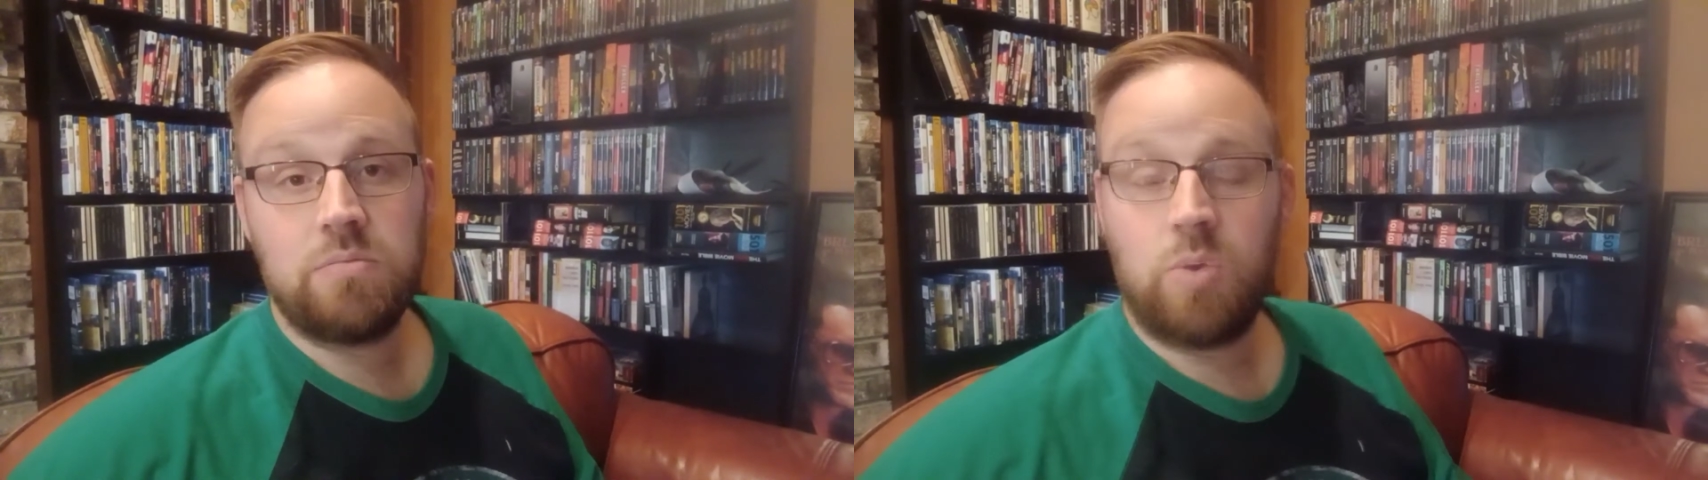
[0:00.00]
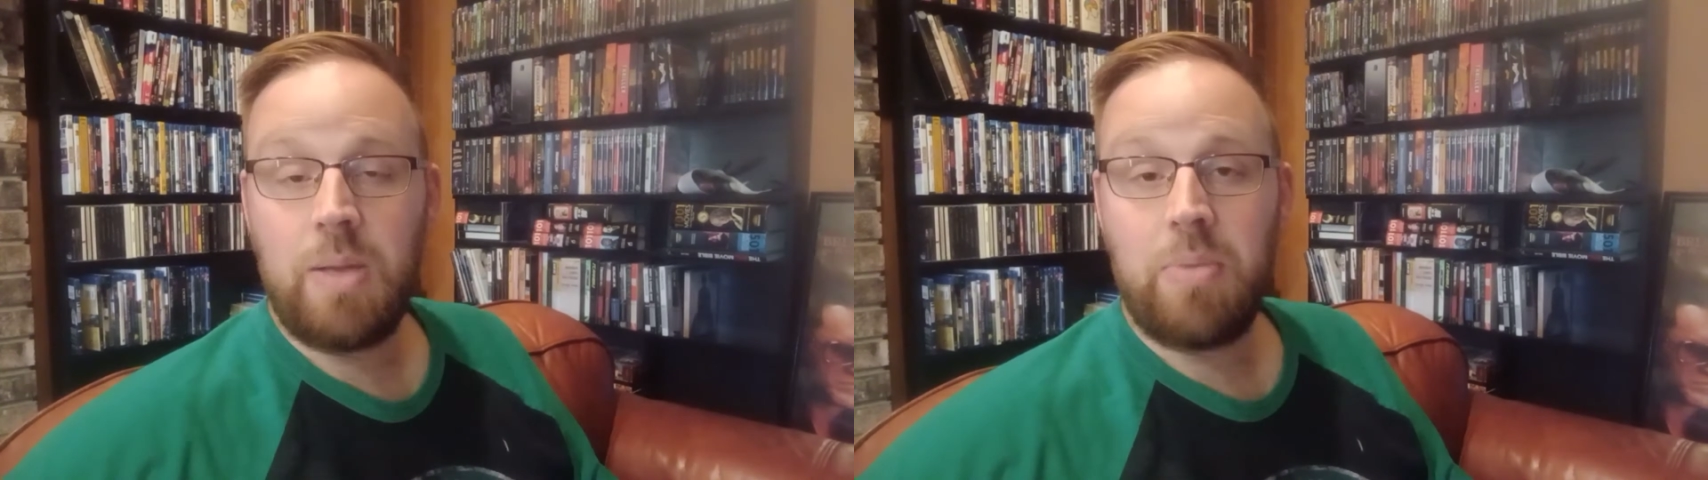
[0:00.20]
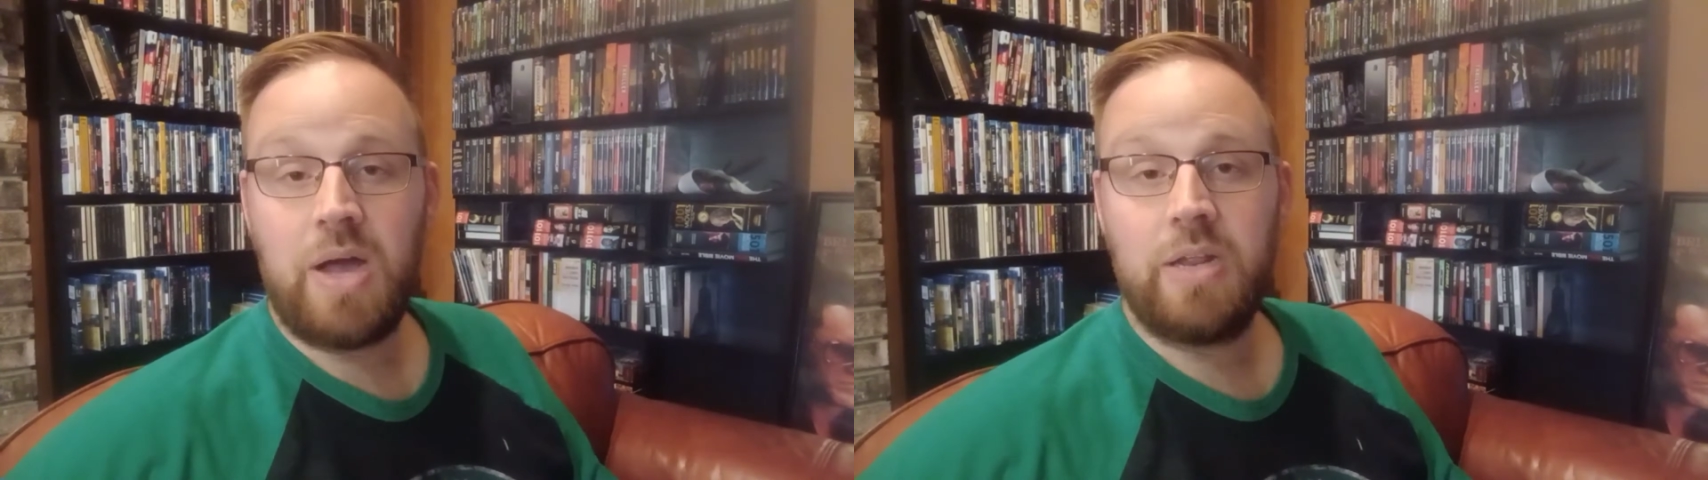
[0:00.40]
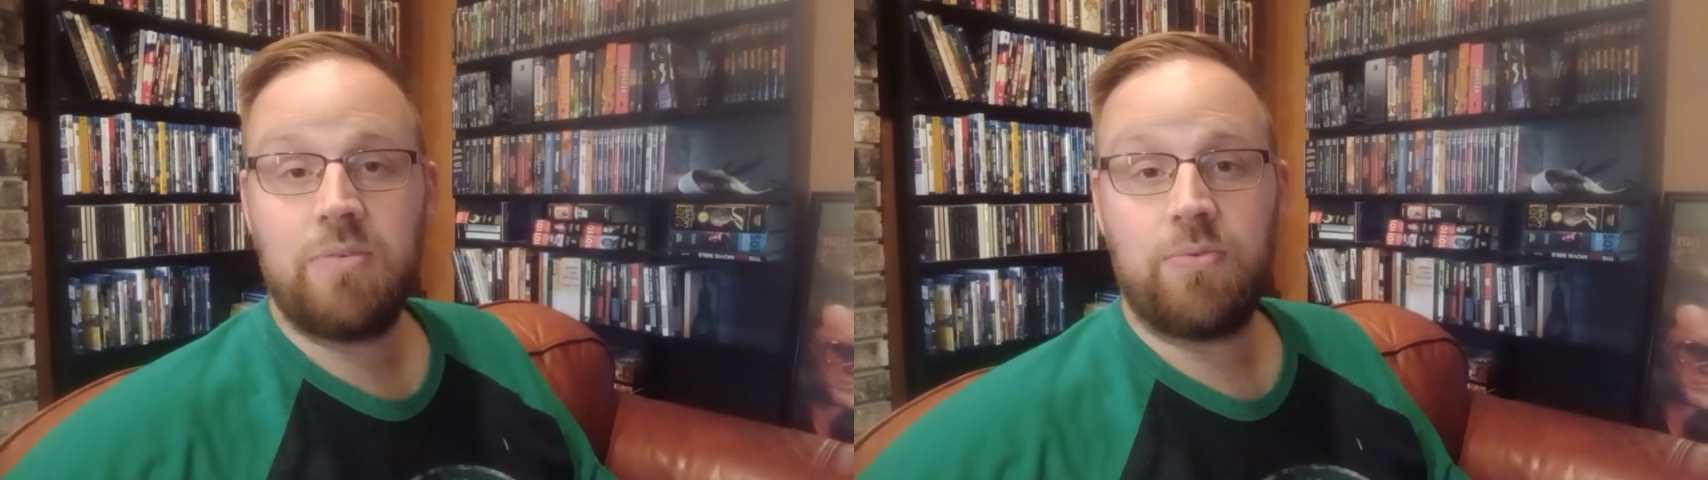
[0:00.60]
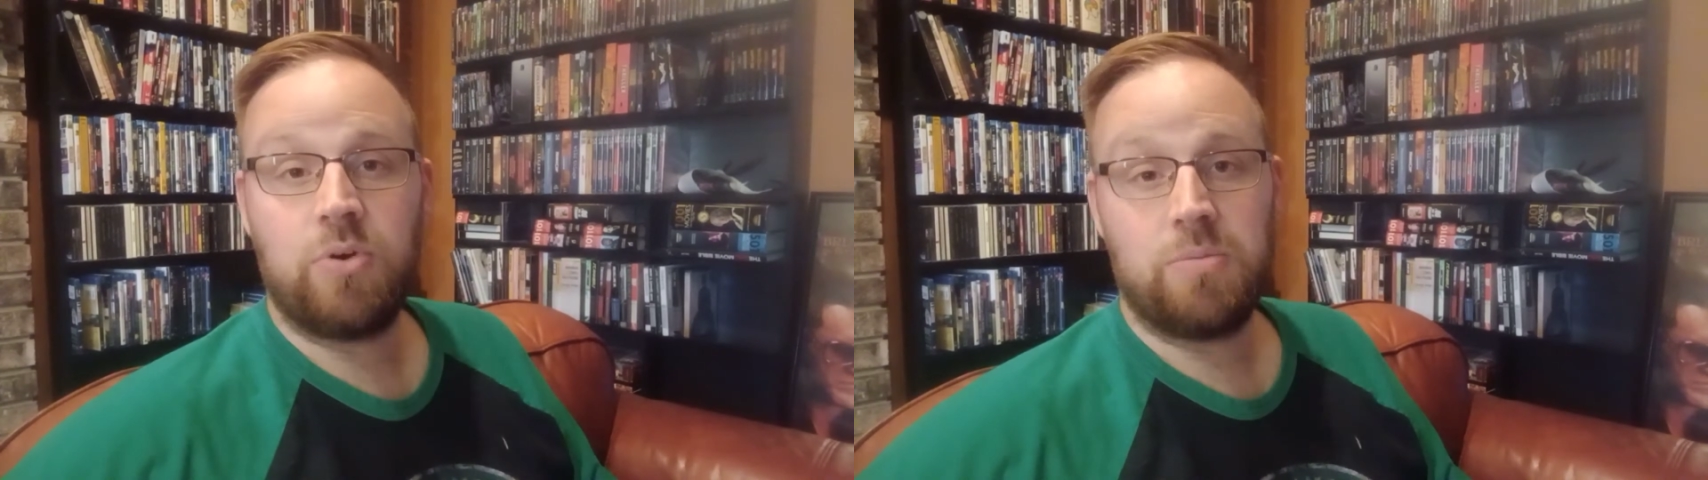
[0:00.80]
so I bought
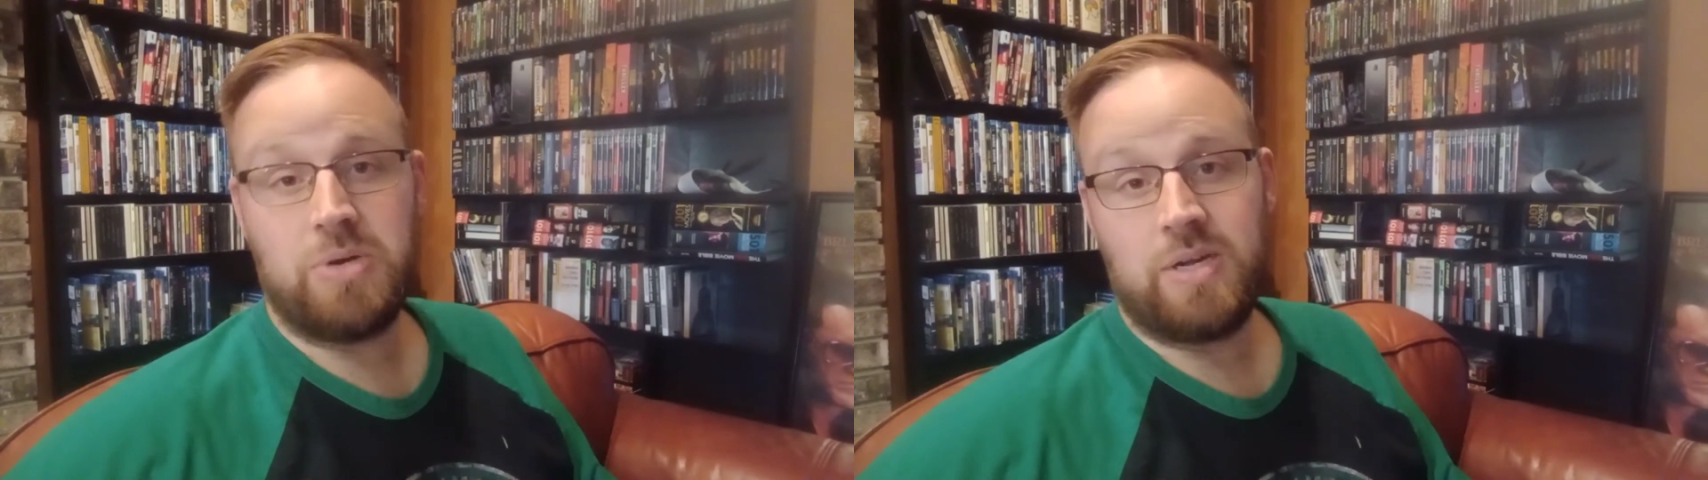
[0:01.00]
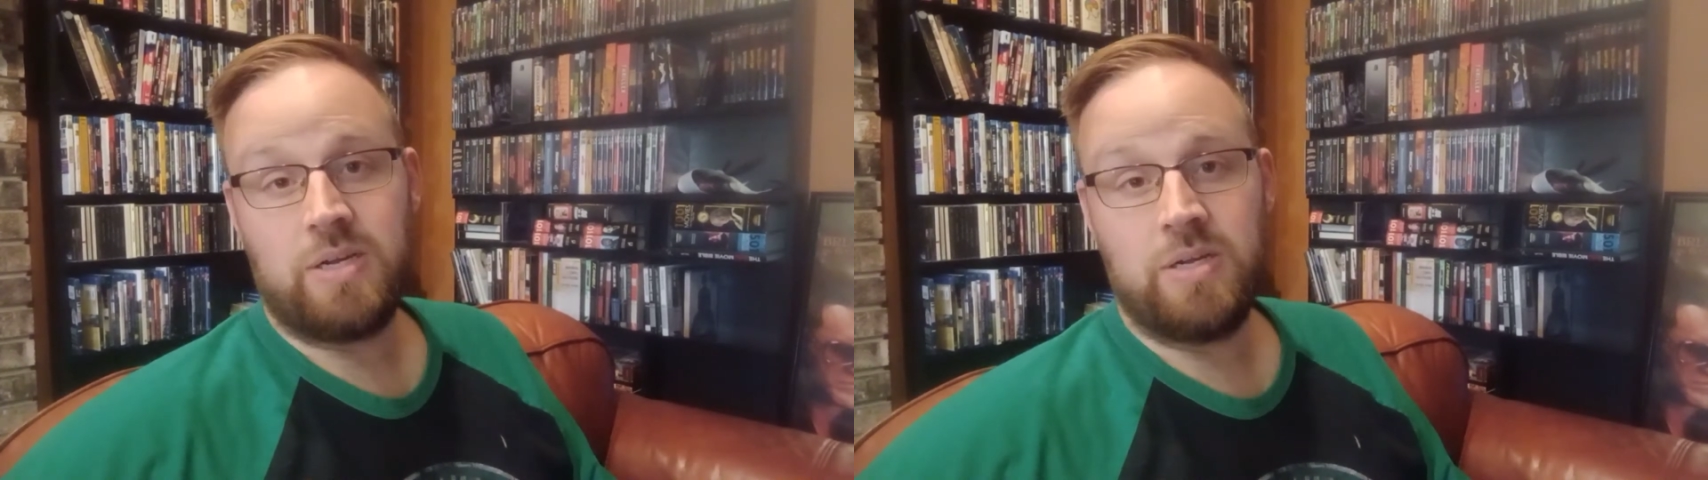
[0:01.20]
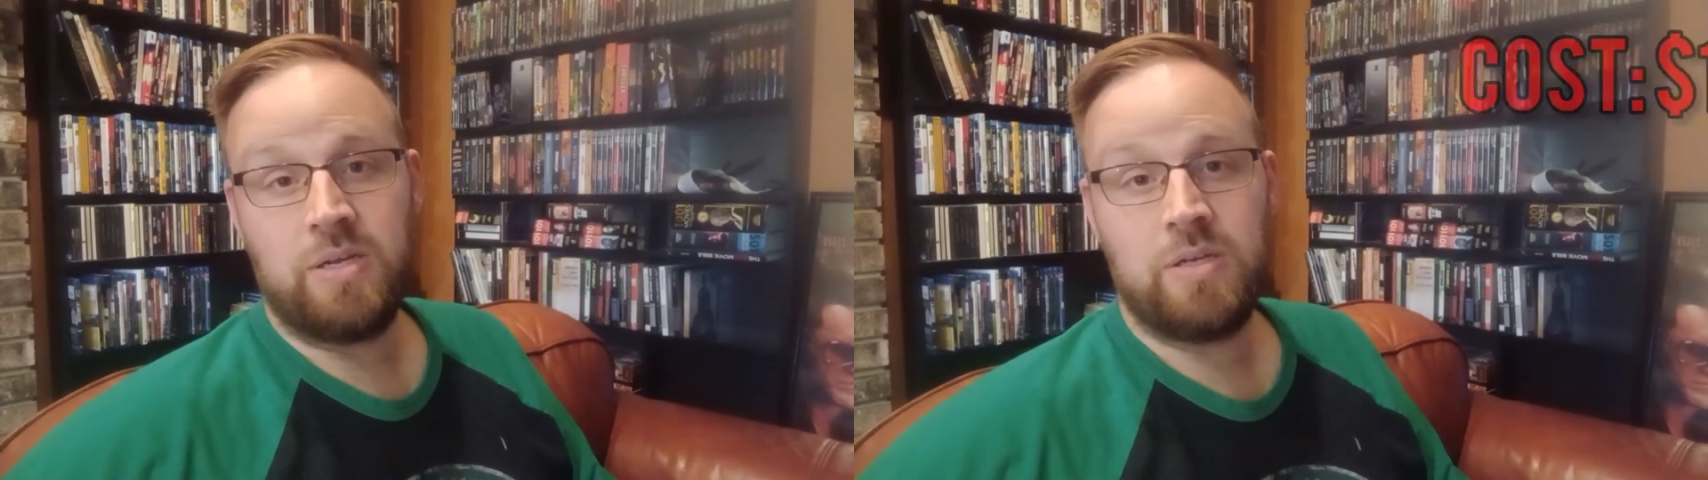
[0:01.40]
it for a buck,